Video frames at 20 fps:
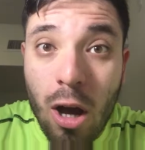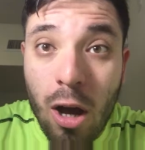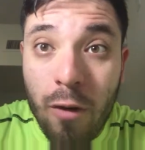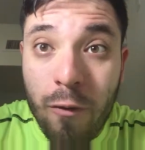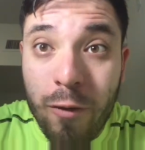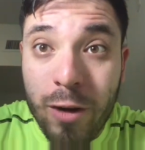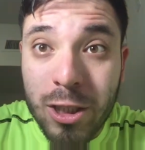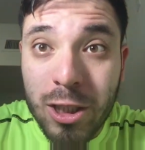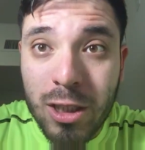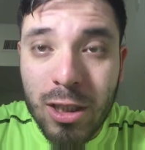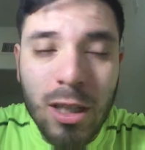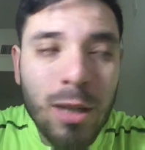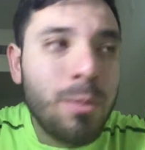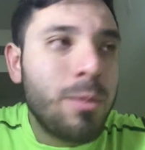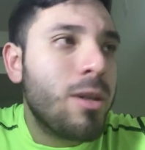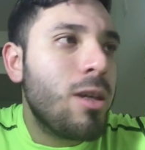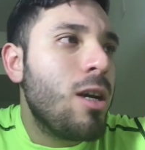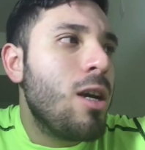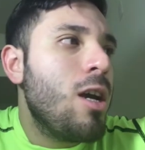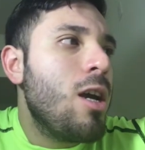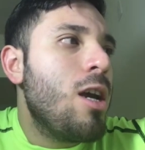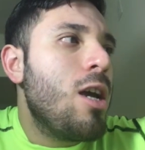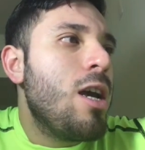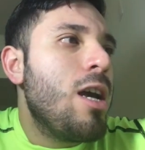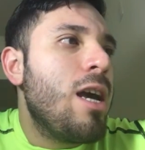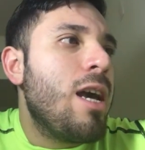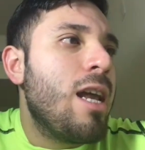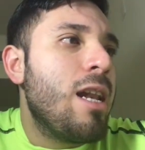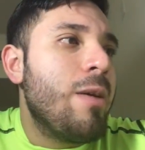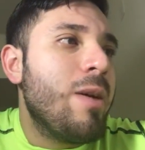All freshened up.
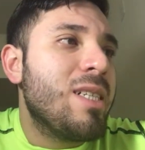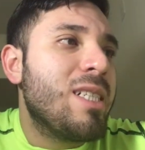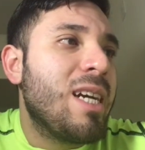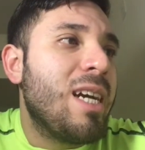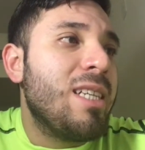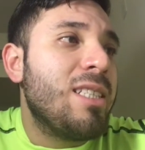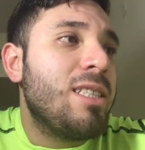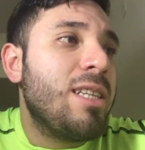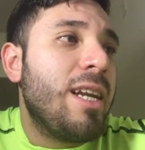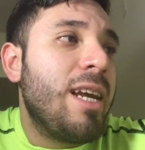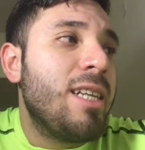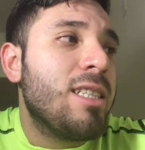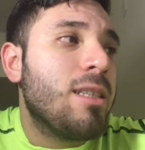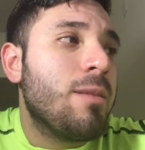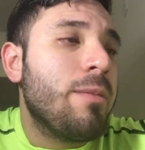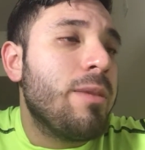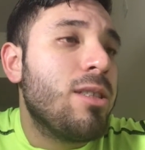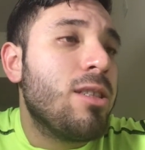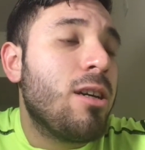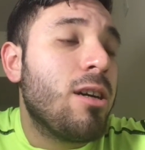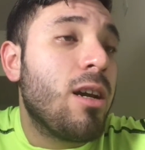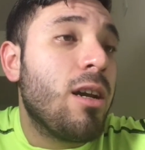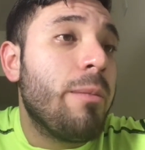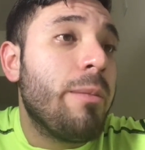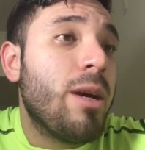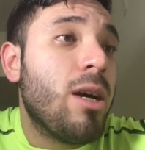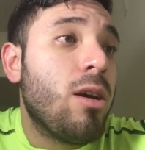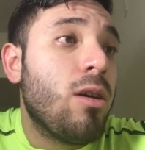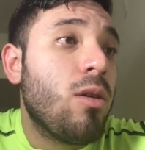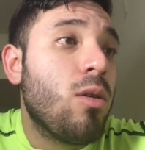Anyways, guys, today's going to be talking
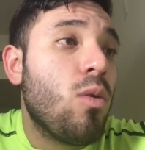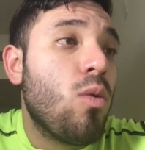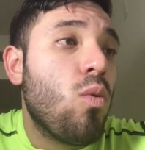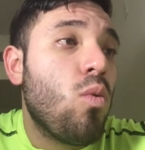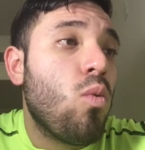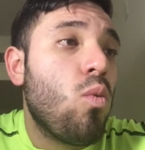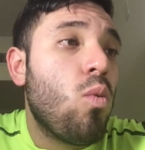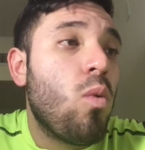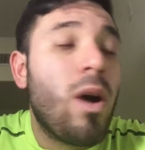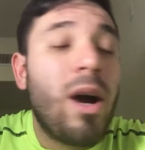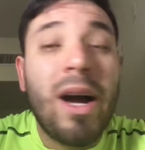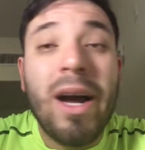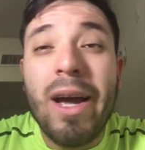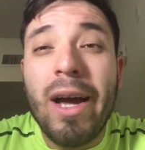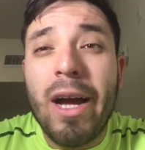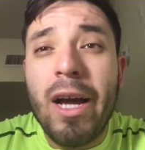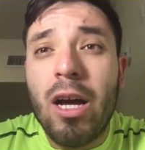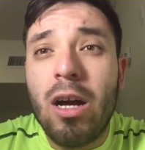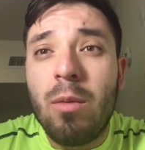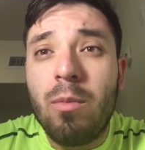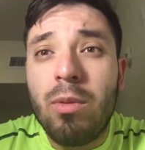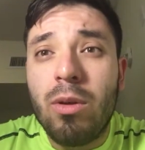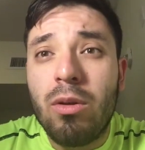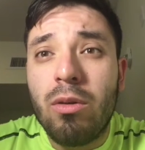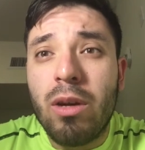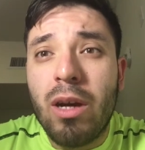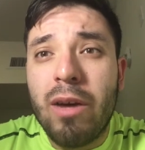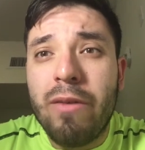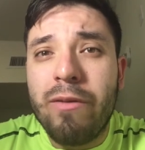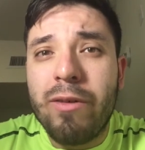about why I
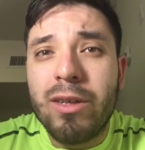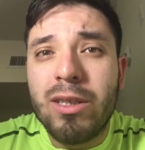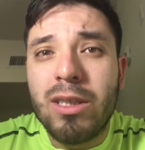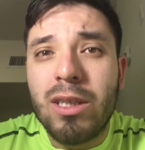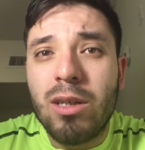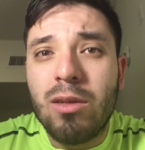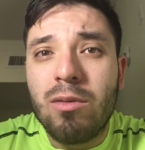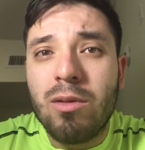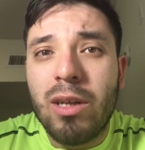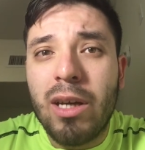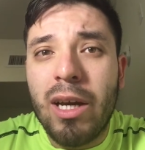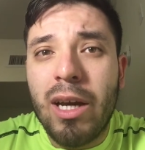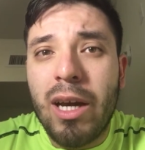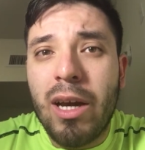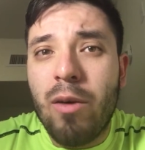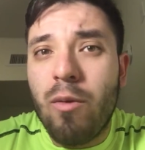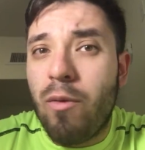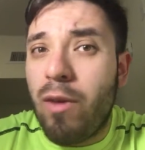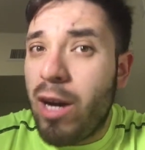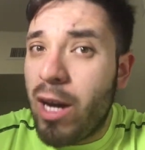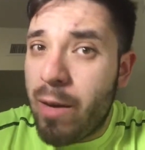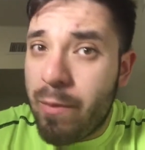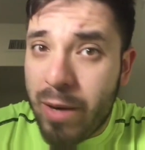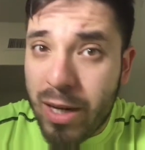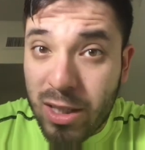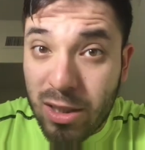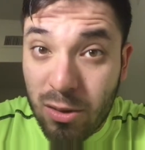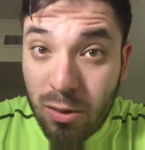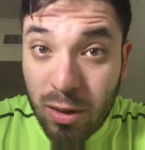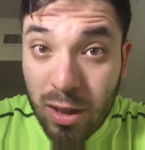upload every single day and why am
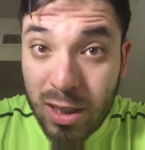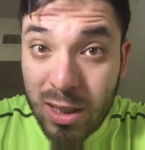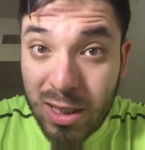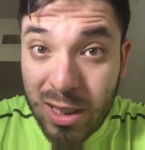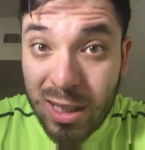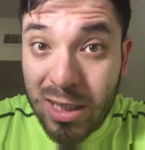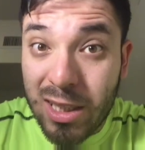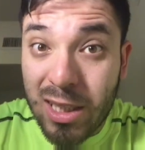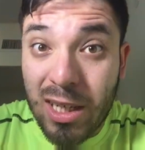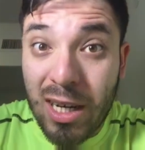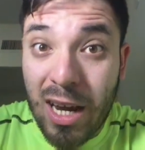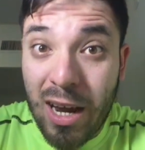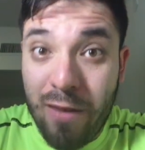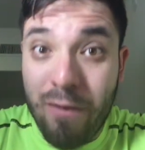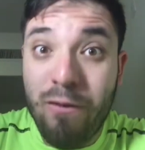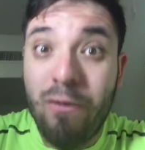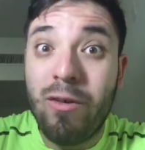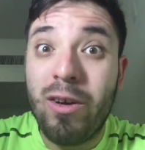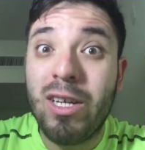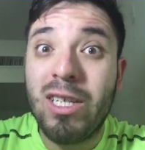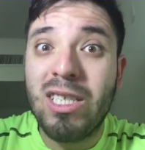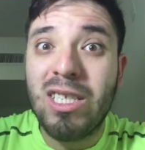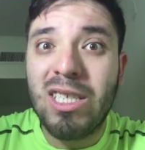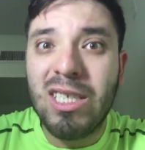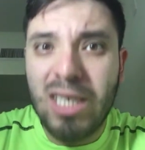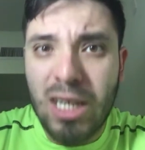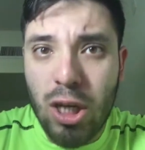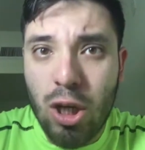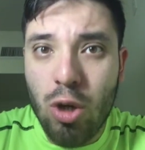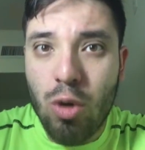I so consistent every
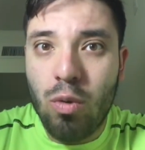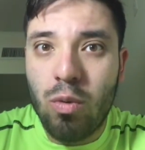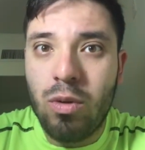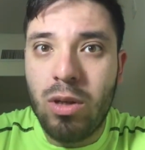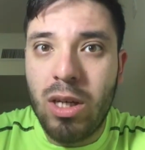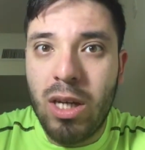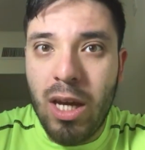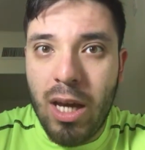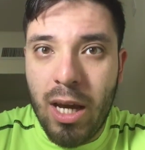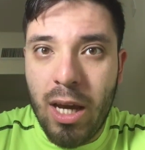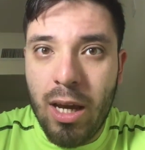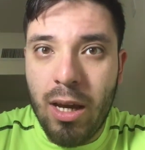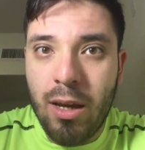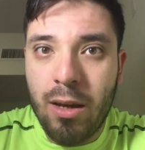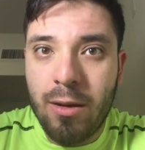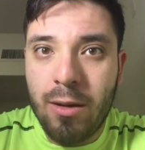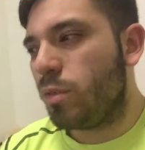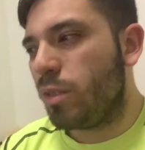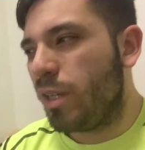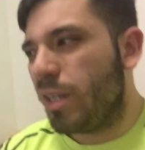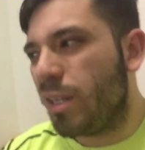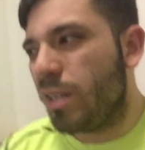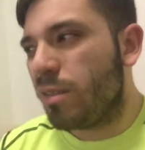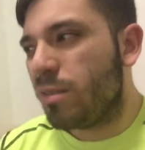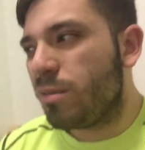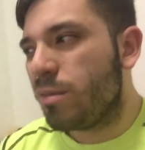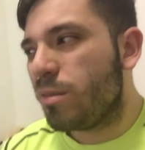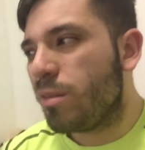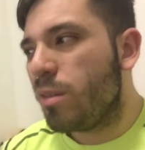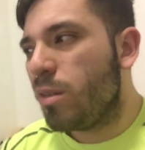single day. Yeah.
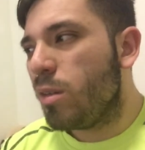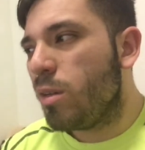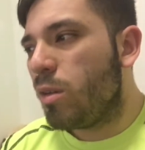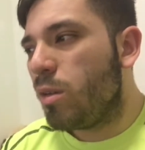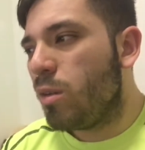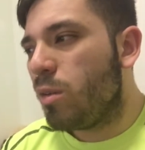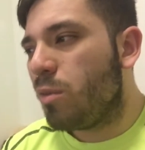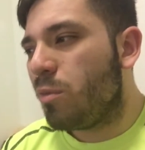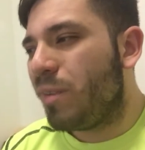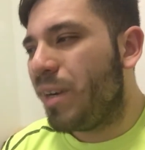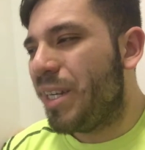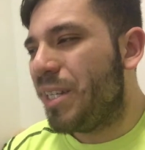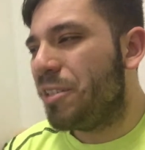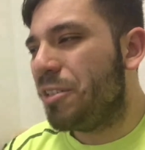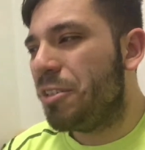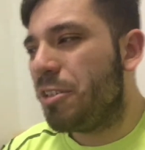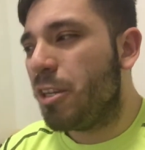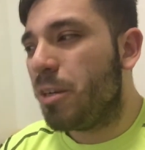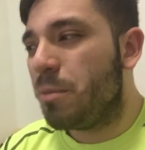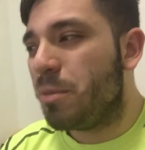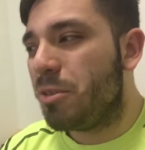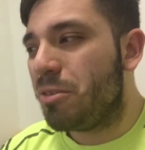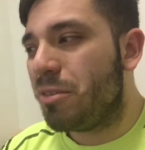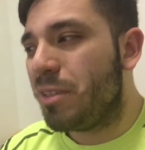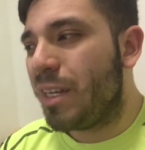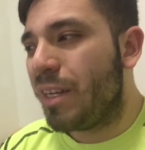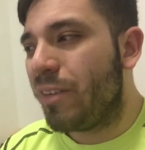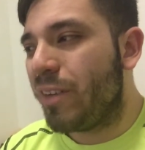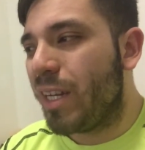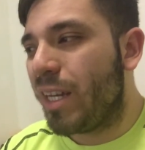Why do you
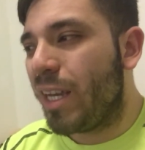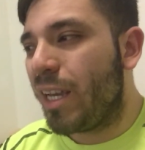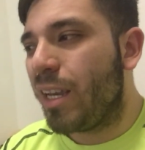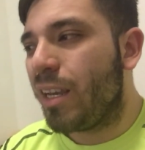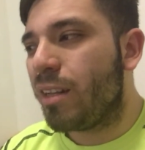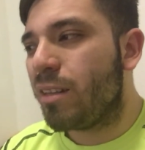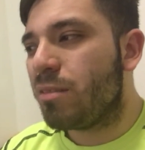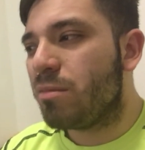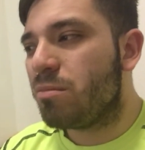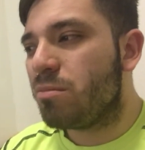upload every day?